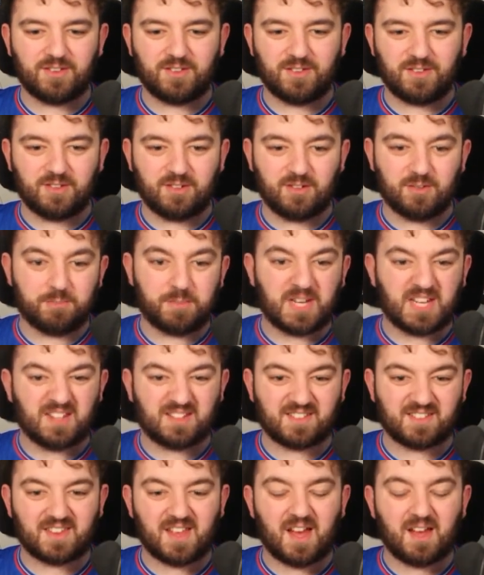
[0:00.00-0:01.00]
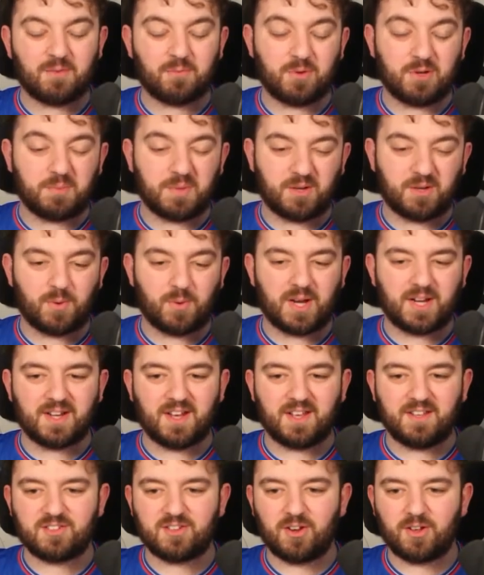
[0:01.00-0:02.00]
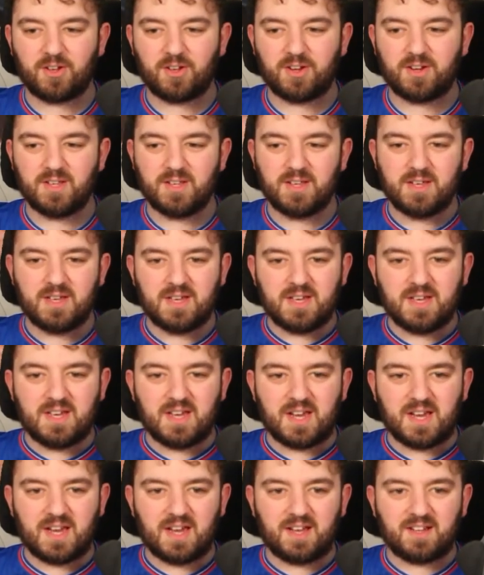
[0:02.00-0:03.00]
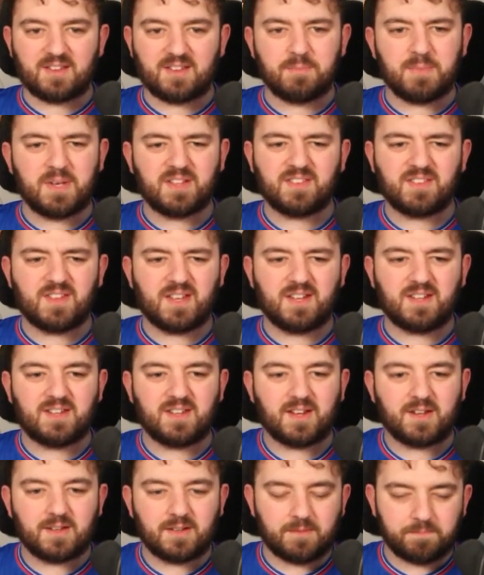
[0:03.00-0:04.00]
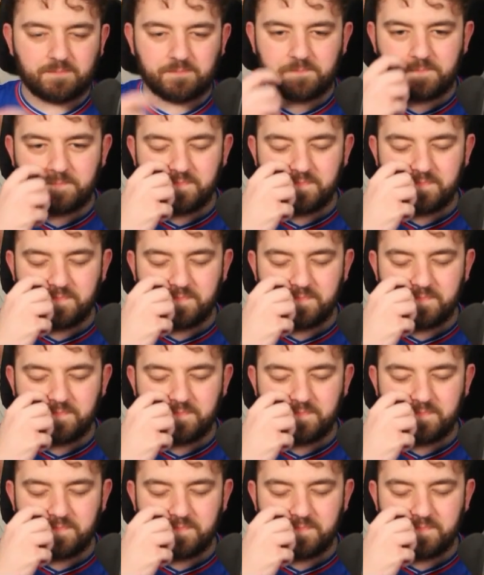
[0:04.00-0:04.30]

You could have placed that; would have been quite nice looking. Uh, it's amazing they didn't.